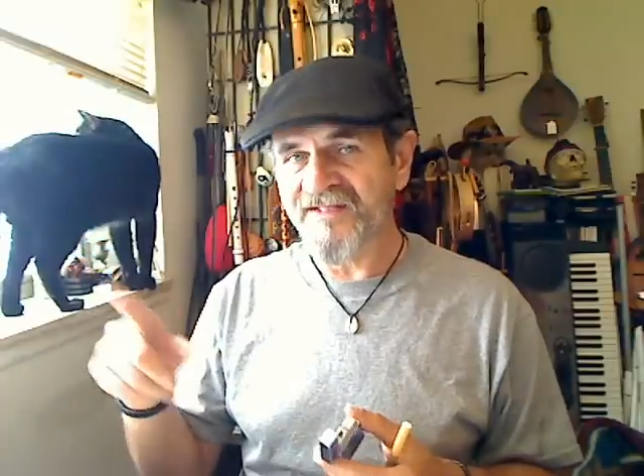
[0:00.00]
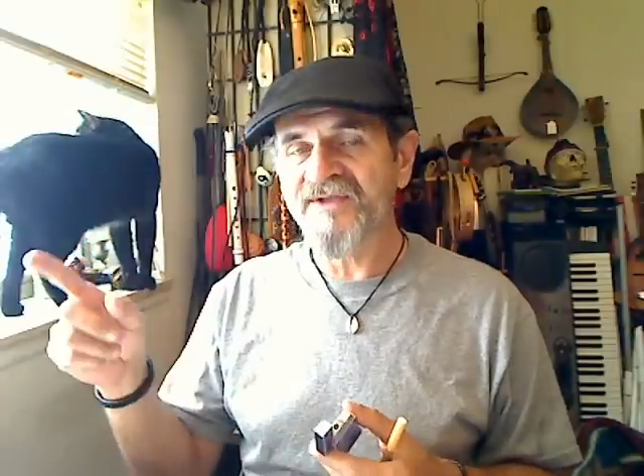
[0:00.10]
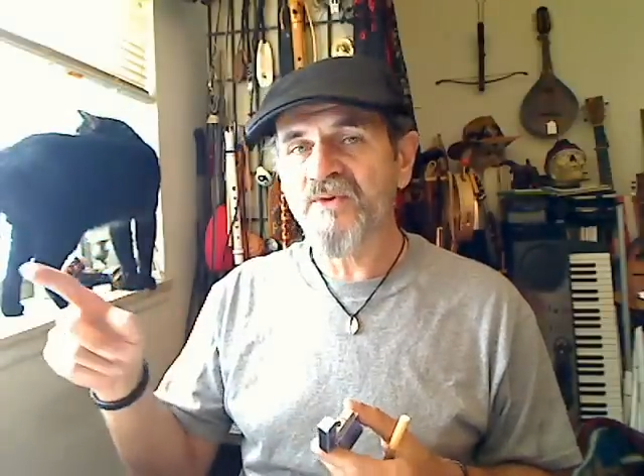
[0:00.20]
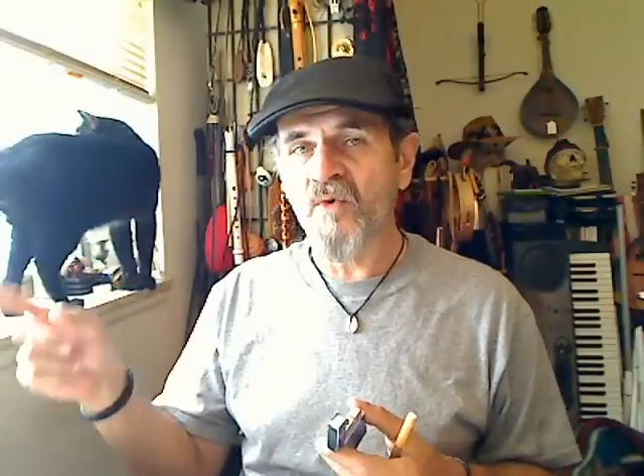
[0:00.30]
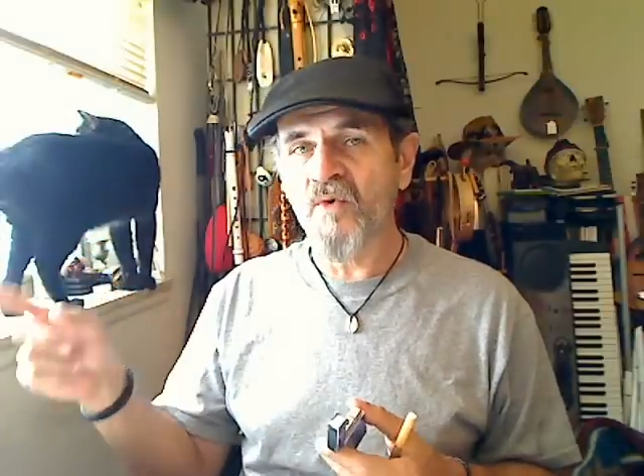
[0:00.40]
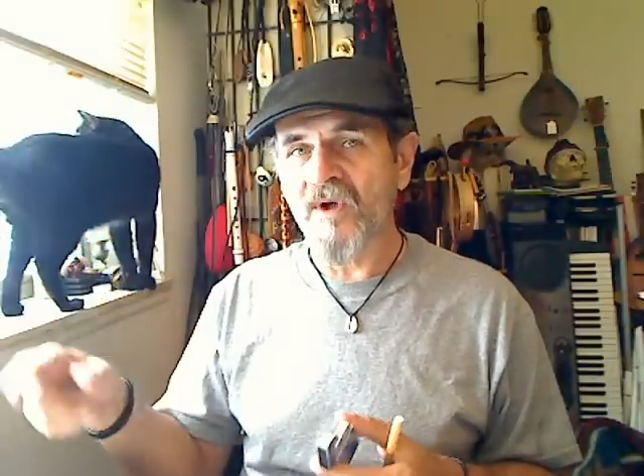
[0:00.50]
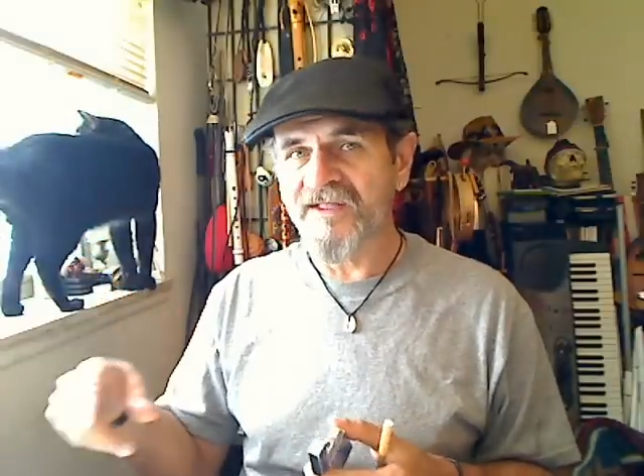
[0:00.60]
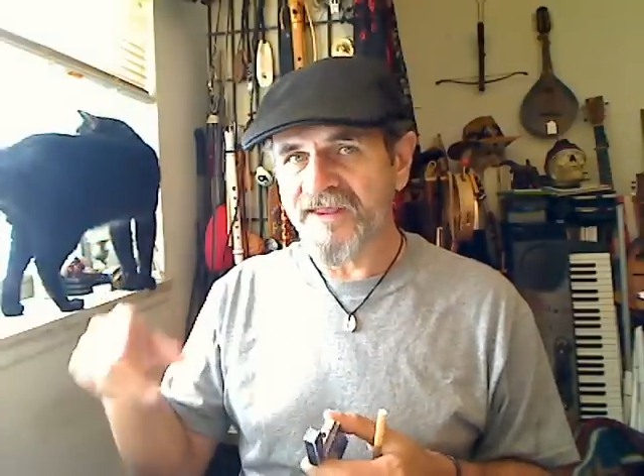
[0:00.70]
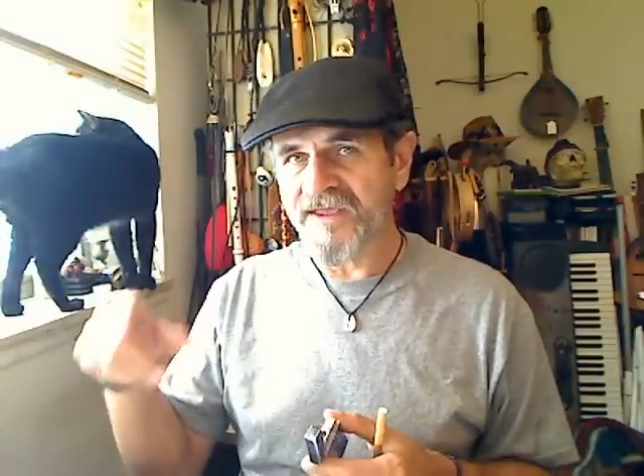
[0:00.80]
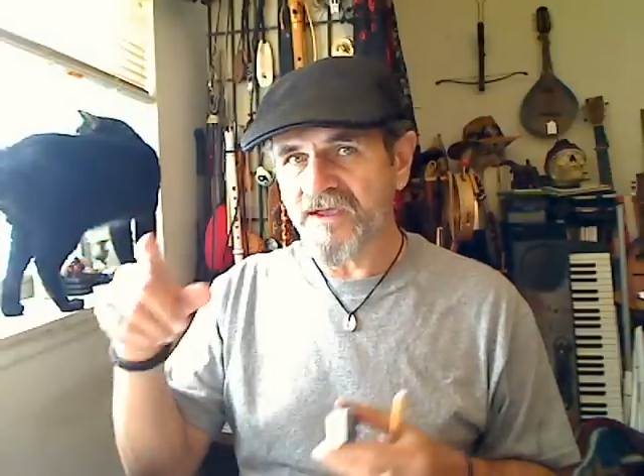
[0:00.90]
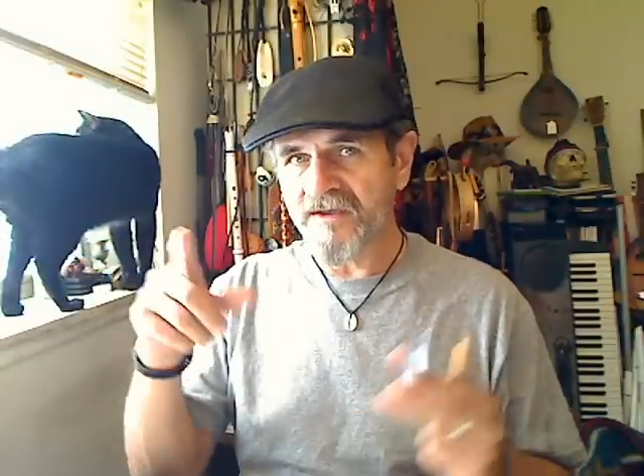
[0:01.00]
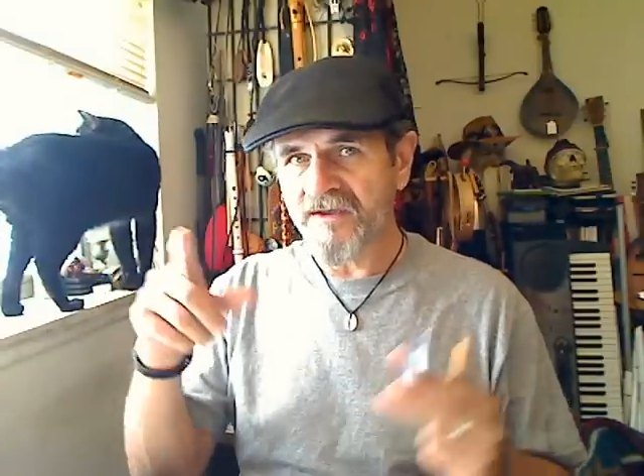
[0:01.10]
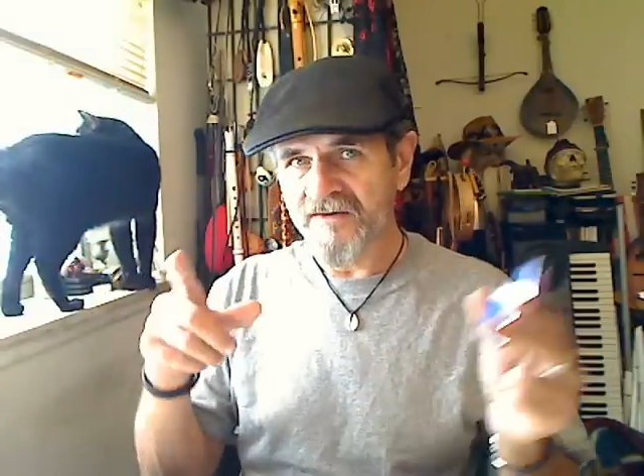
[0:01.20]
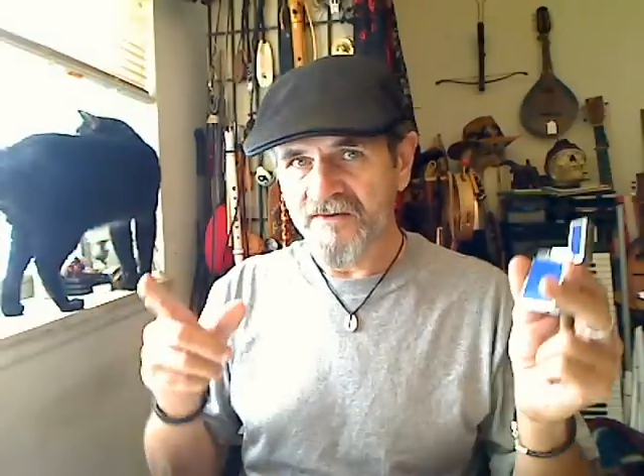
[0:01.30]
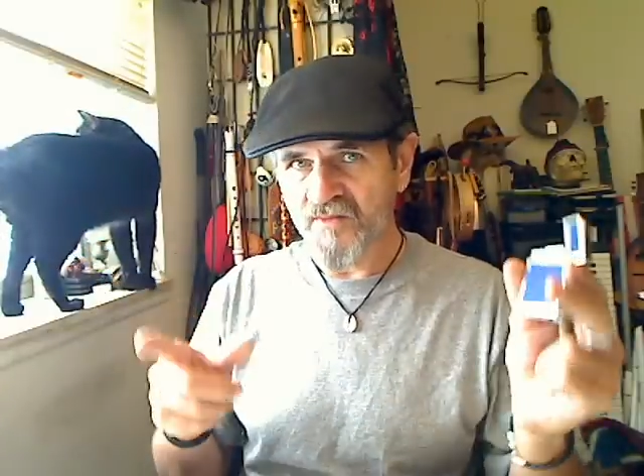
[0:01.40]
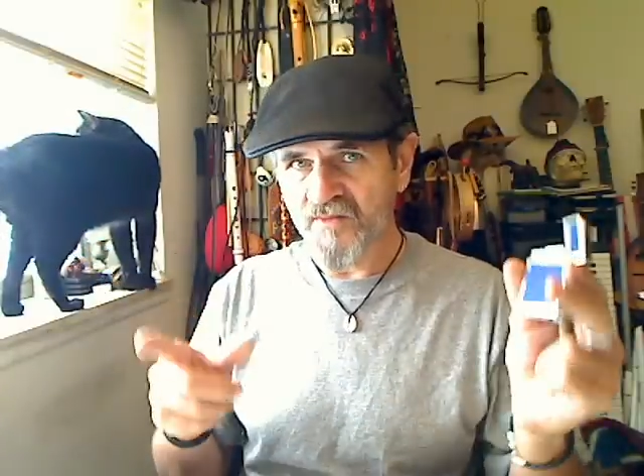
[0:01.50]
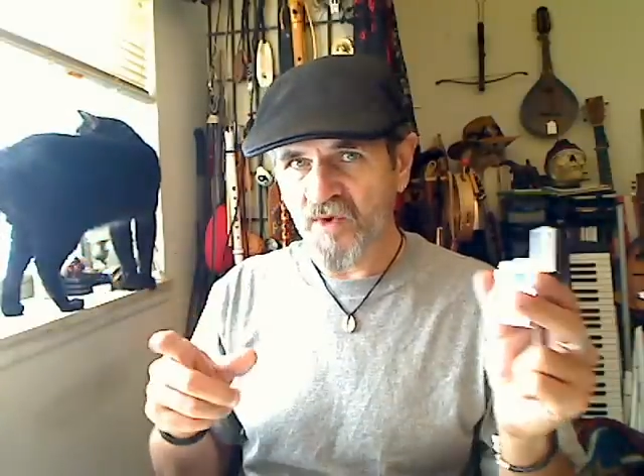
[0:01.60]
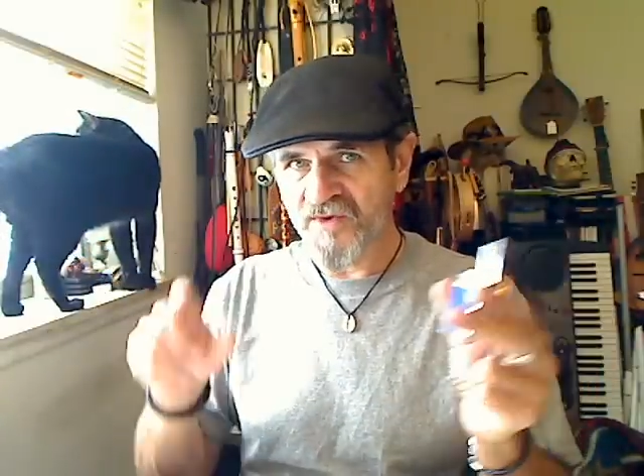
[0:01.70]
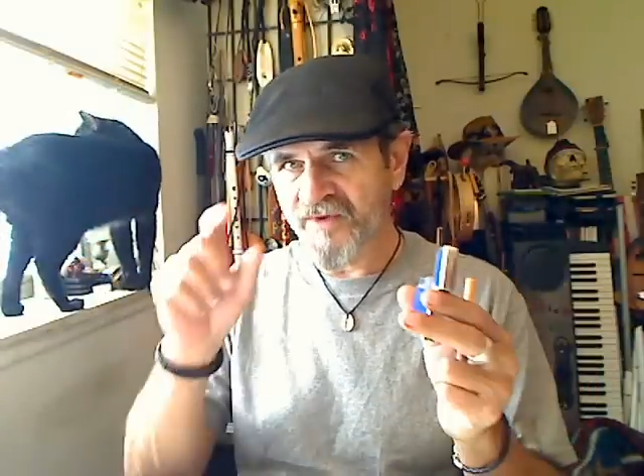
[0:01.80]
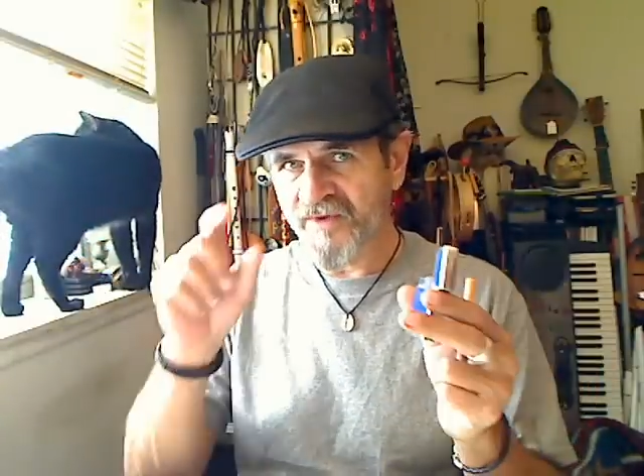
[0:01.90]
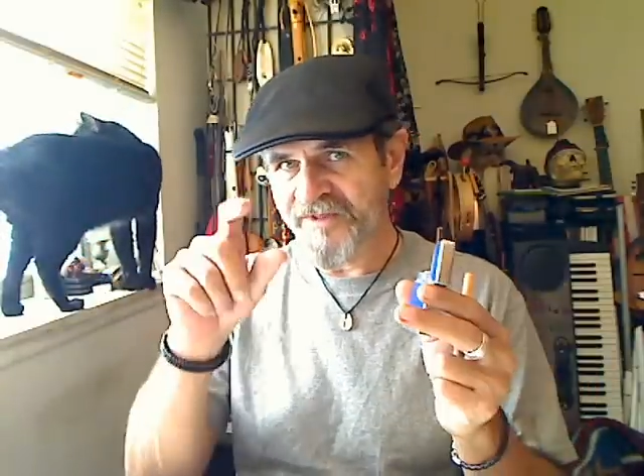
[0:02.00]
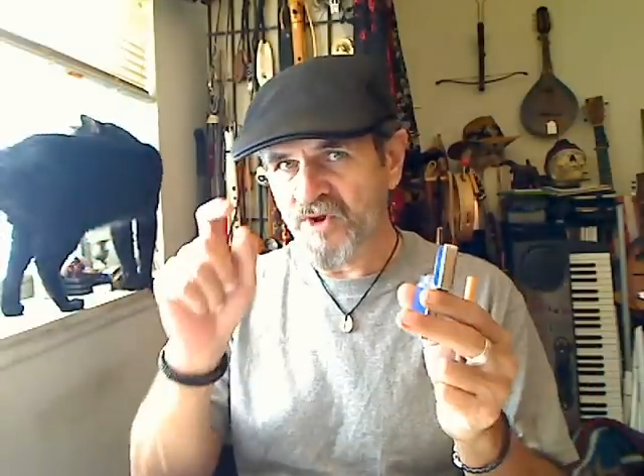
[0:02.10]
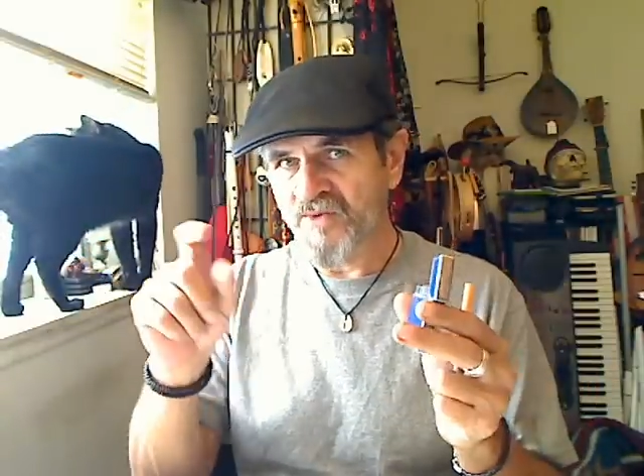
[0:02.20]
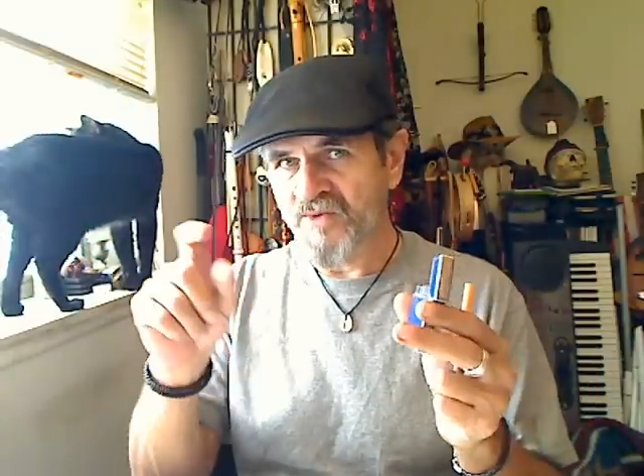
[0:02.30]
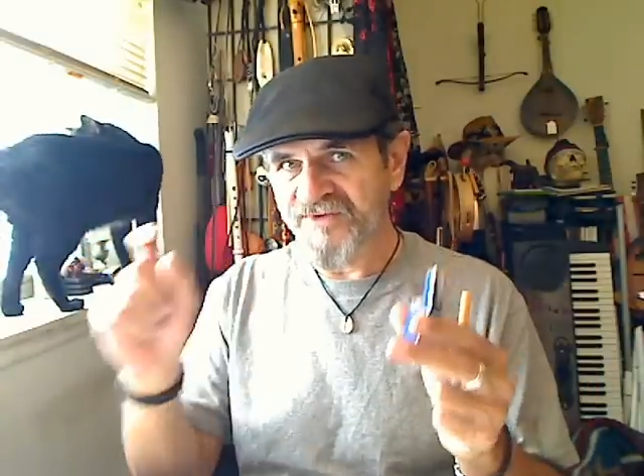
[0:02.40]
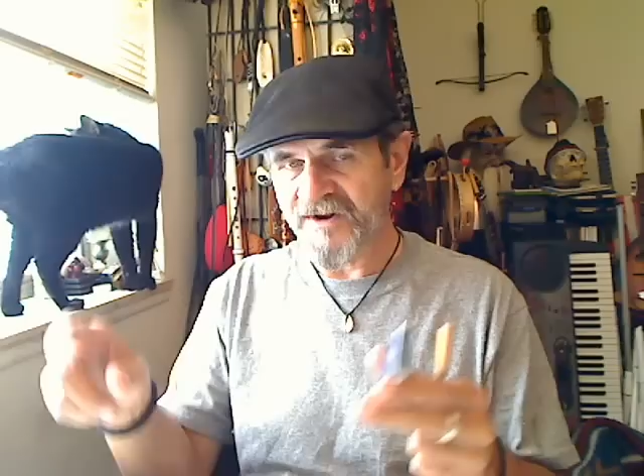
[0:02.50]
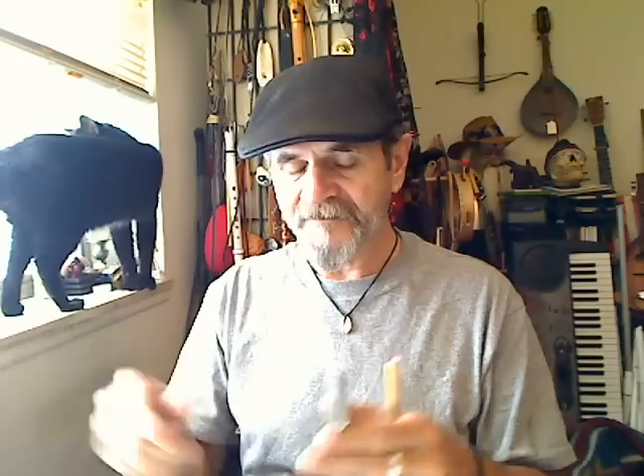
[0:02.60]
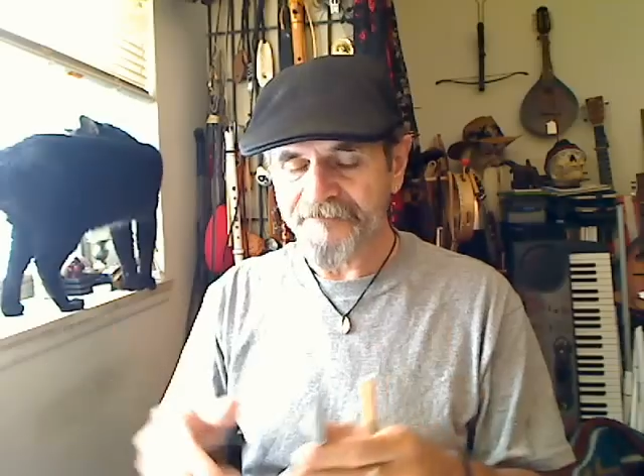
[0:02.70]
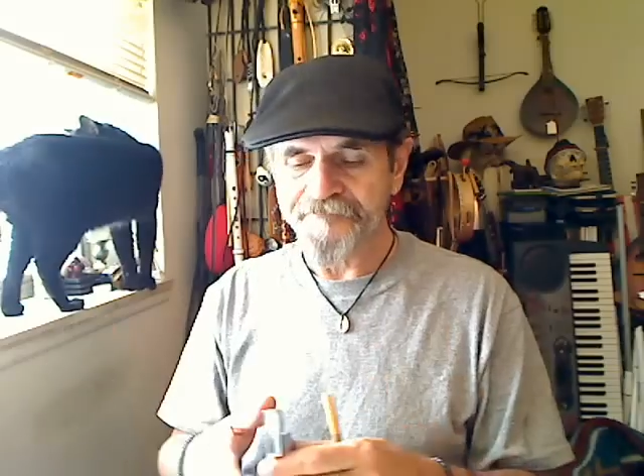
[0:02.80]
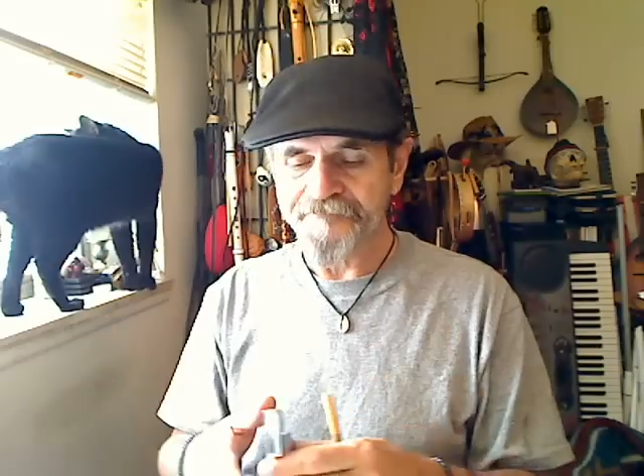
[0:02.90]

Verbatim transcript: lesser quality one with the nodes in it.